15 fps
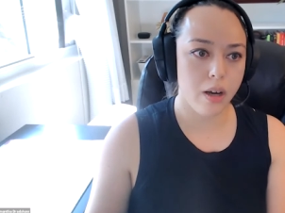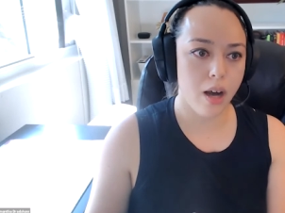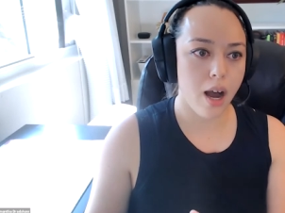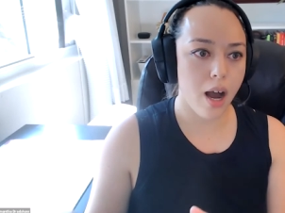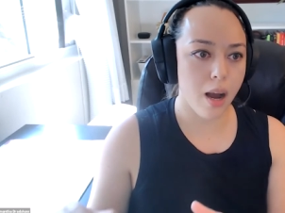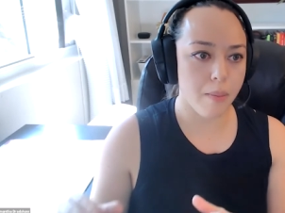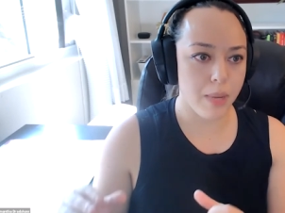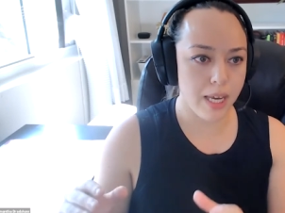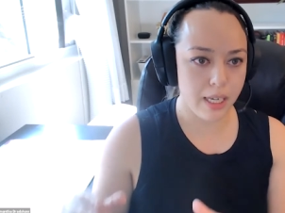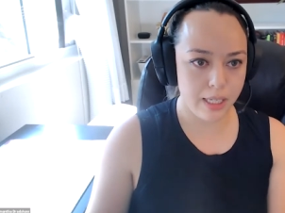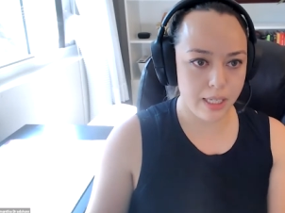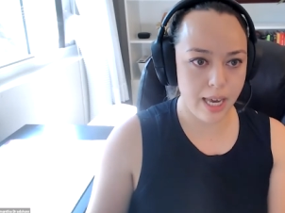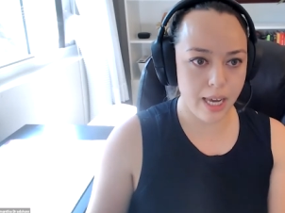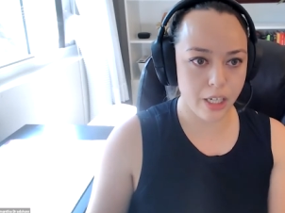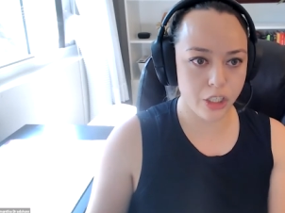um,
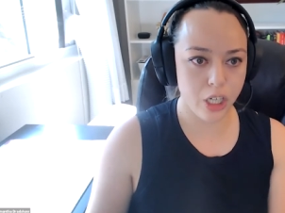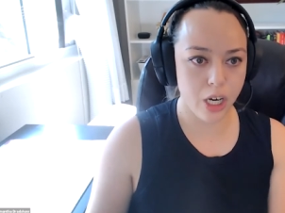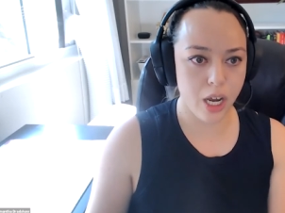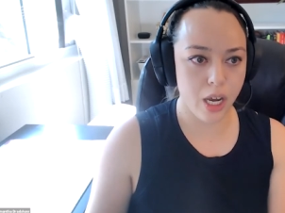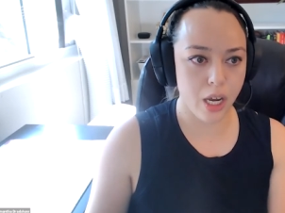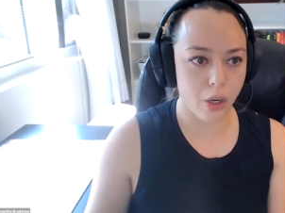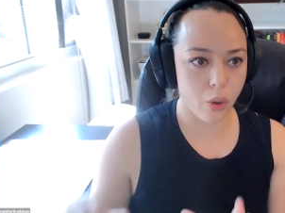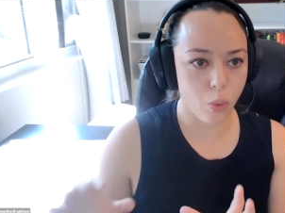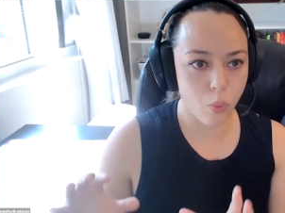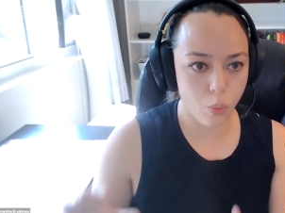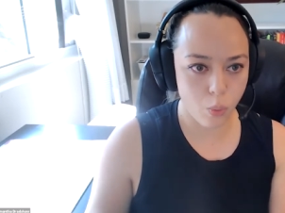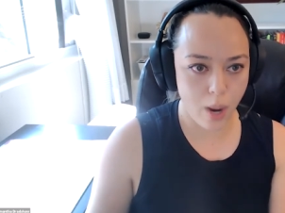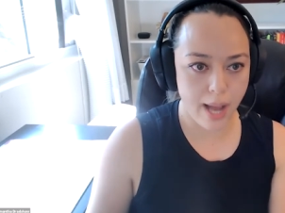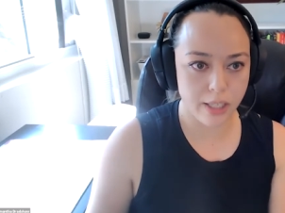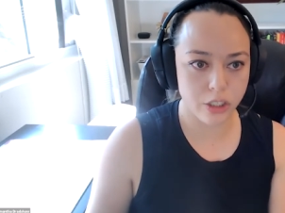engaging,
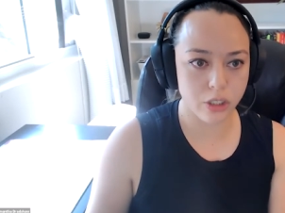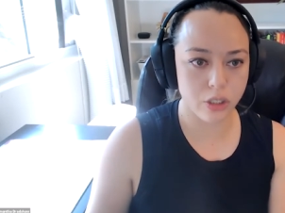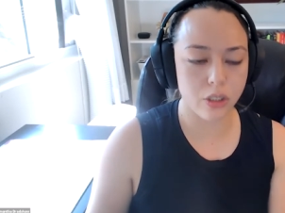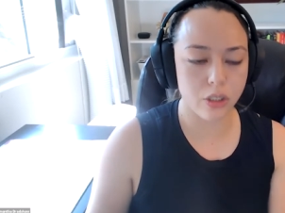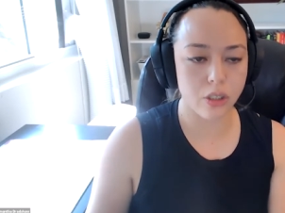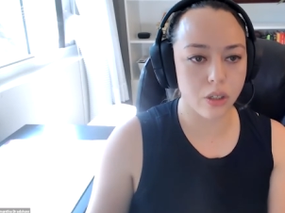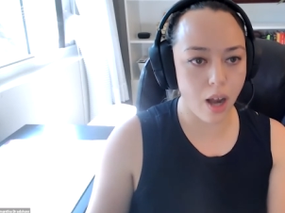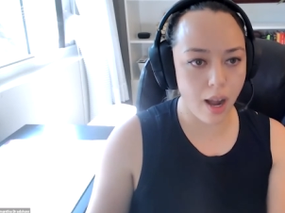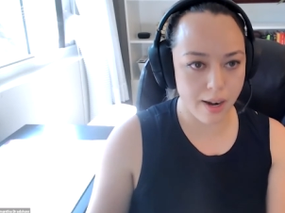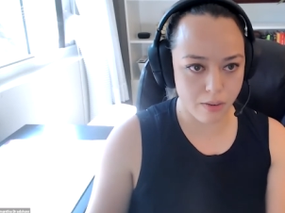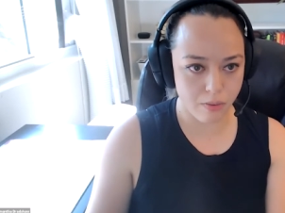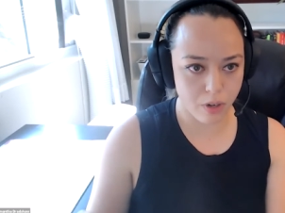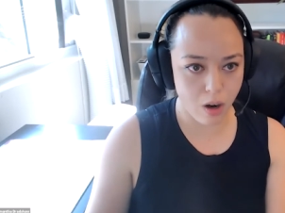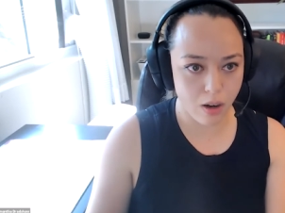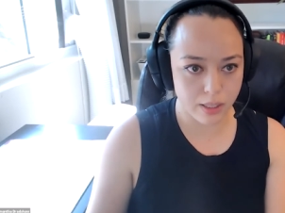rational kind
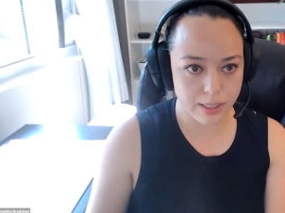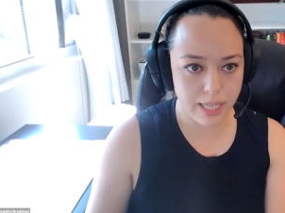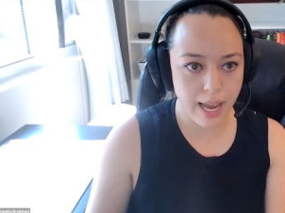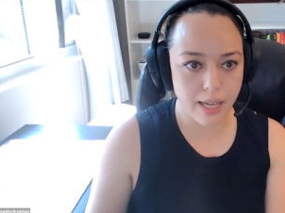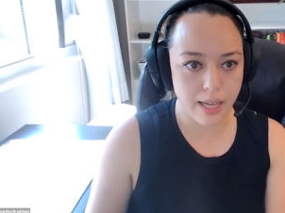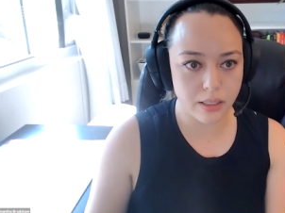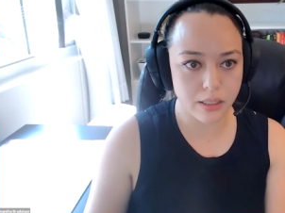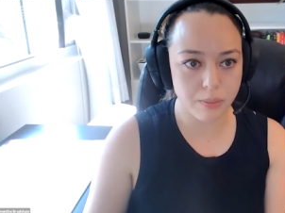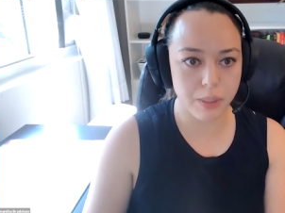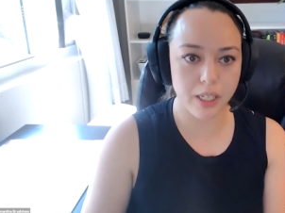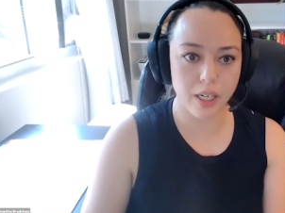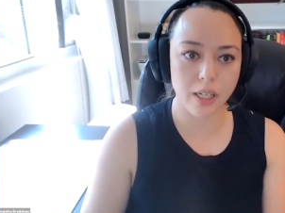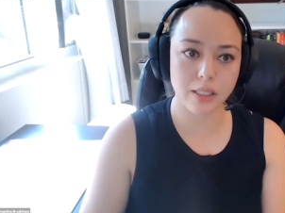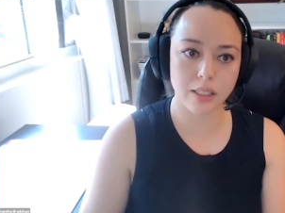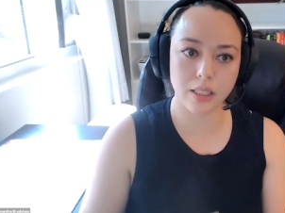of content
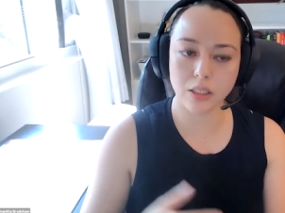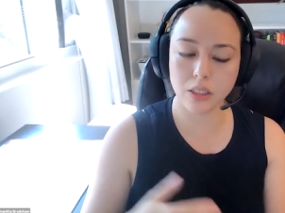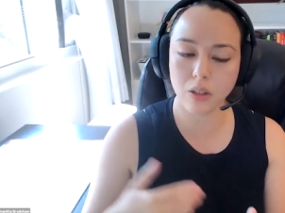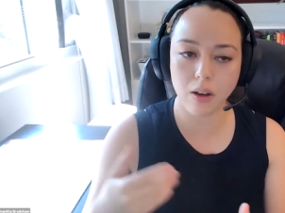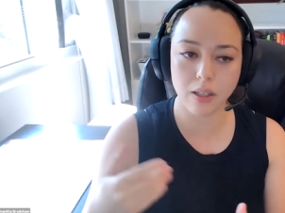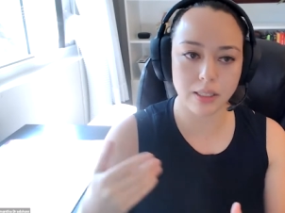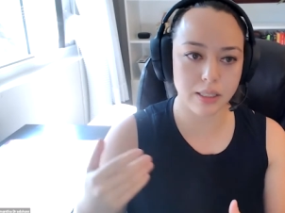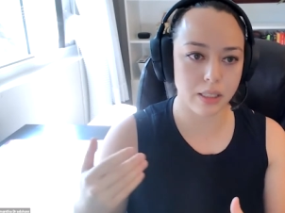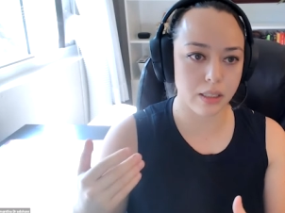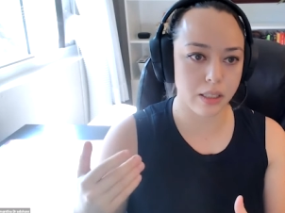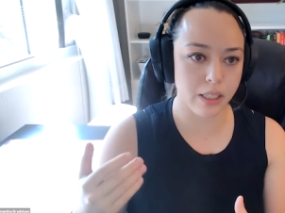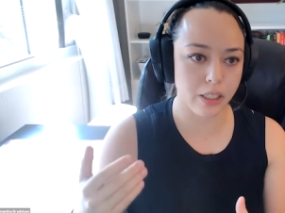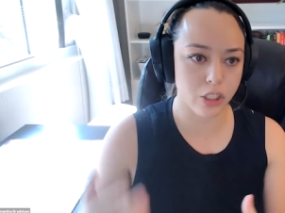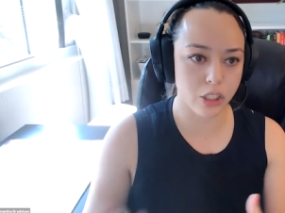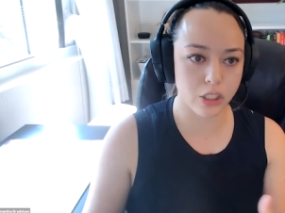because it's
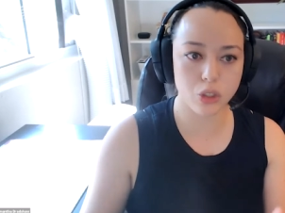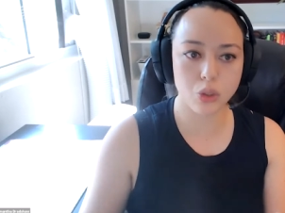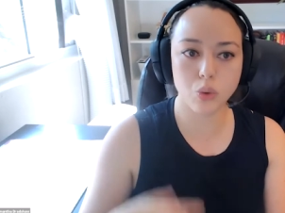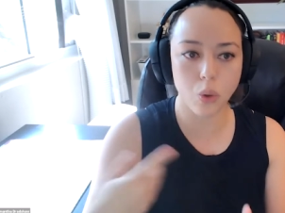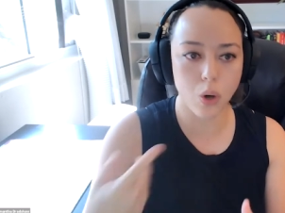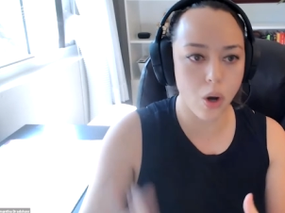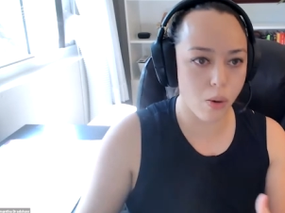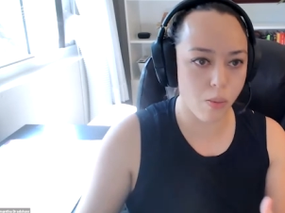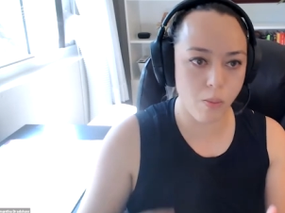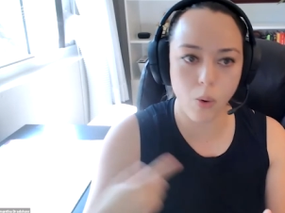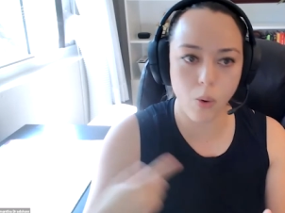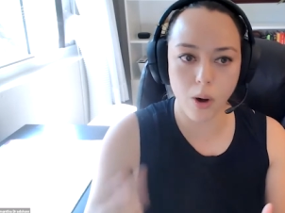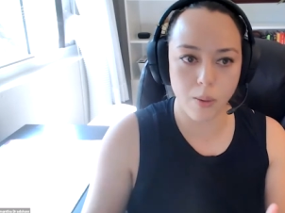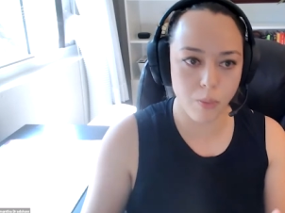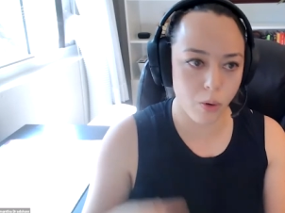constantly just scroll
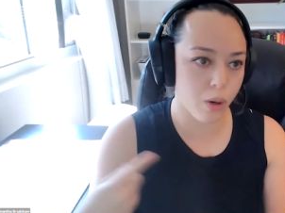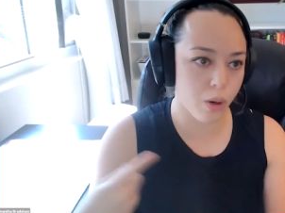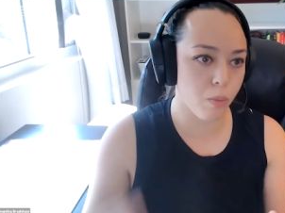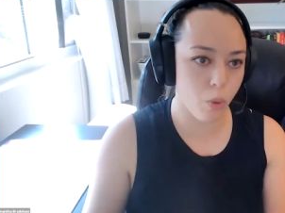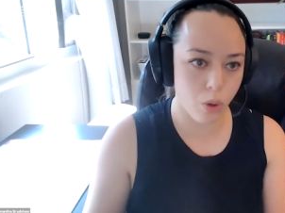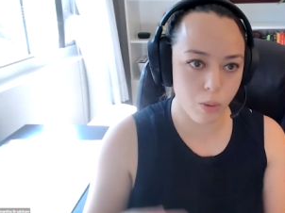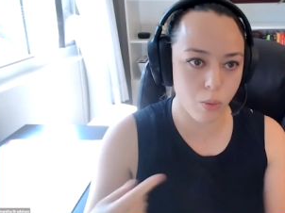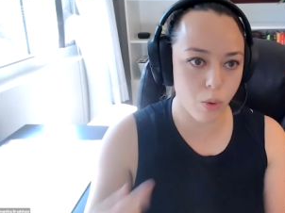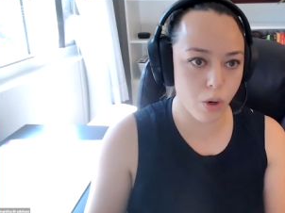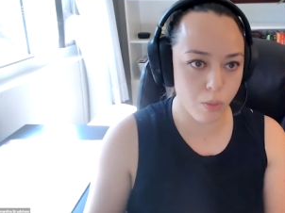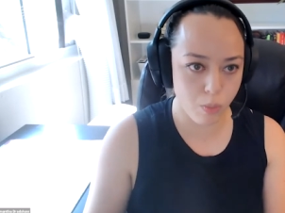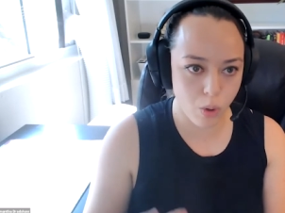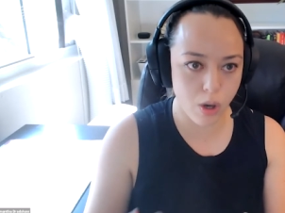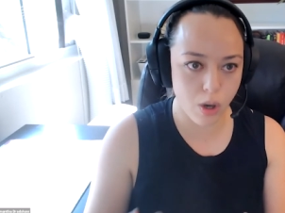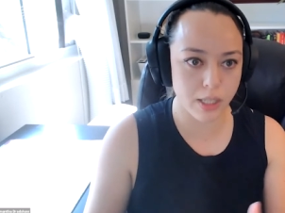more, and more, and more, and more, and
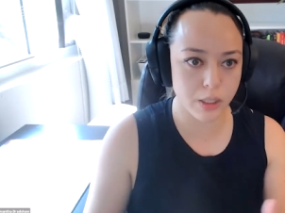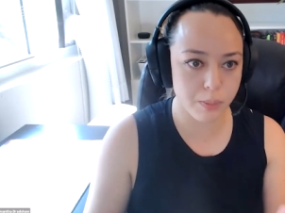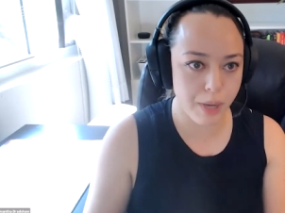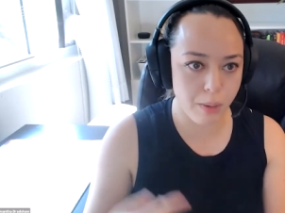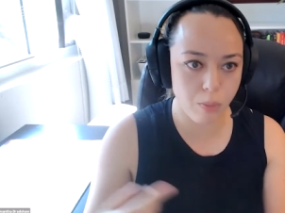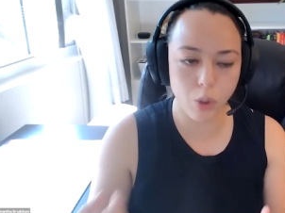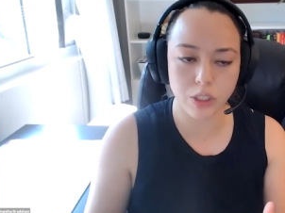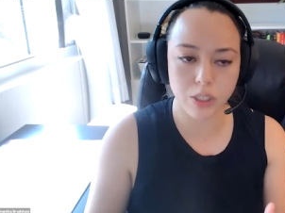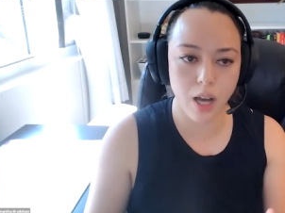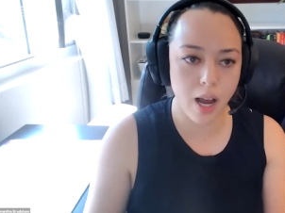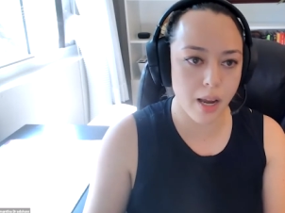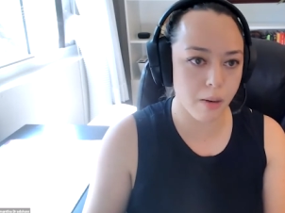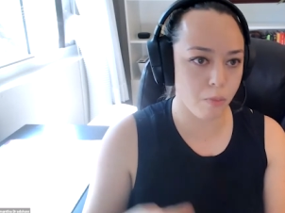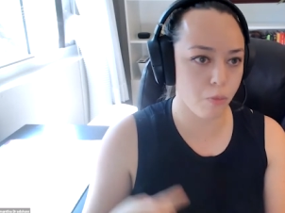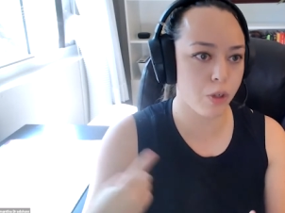more, spend more
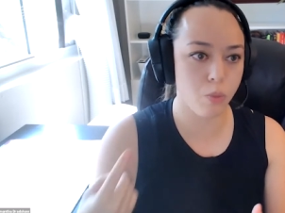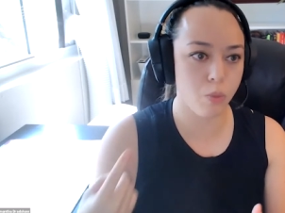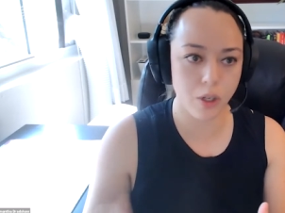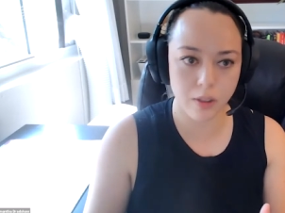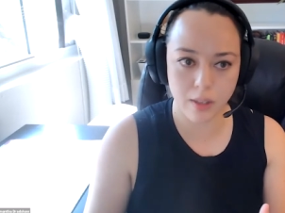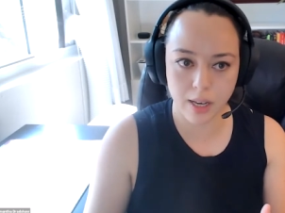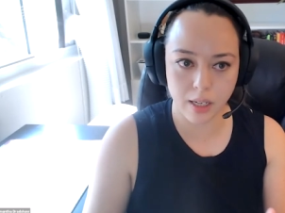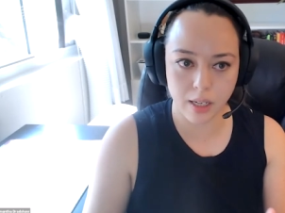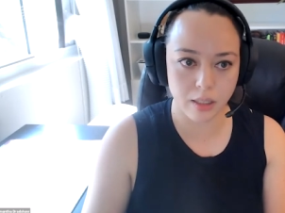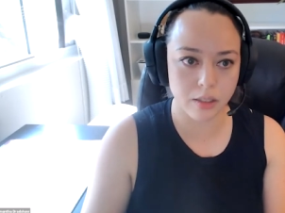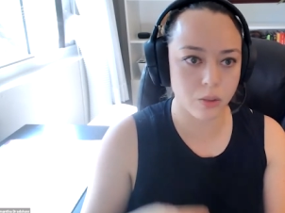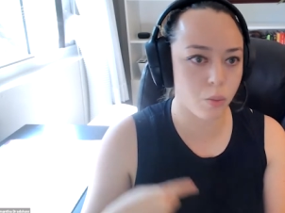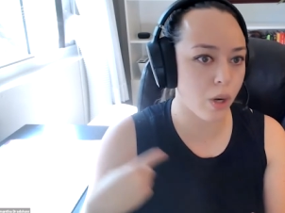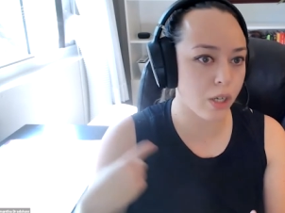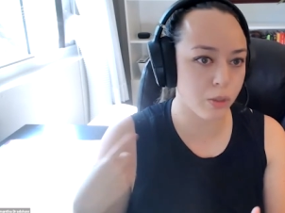time, read more
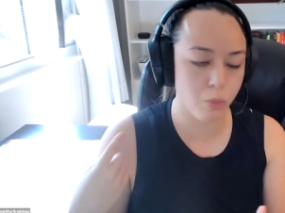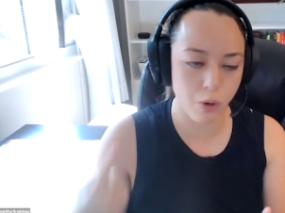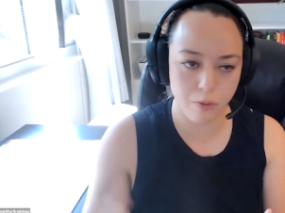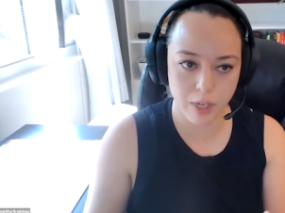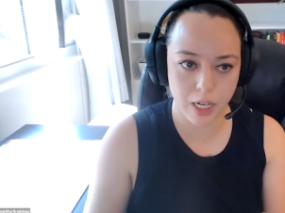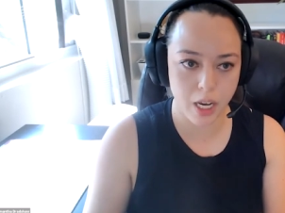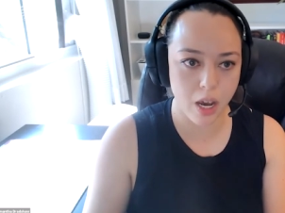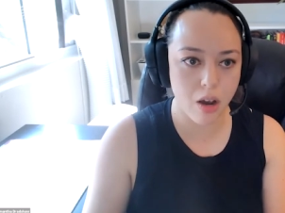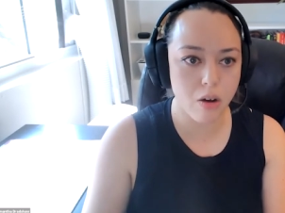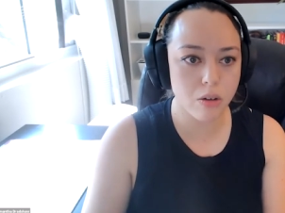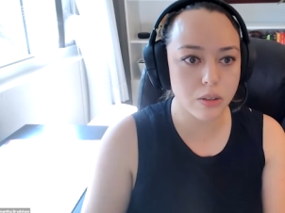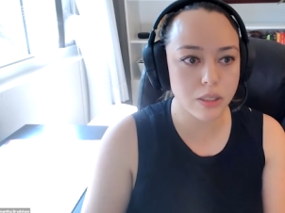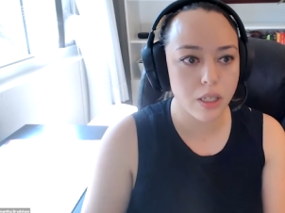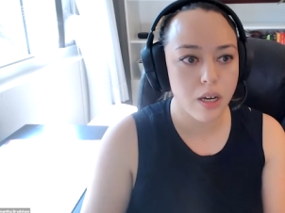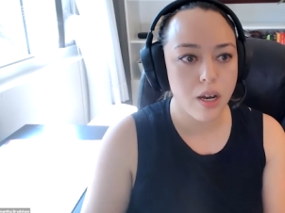things, watch more videos.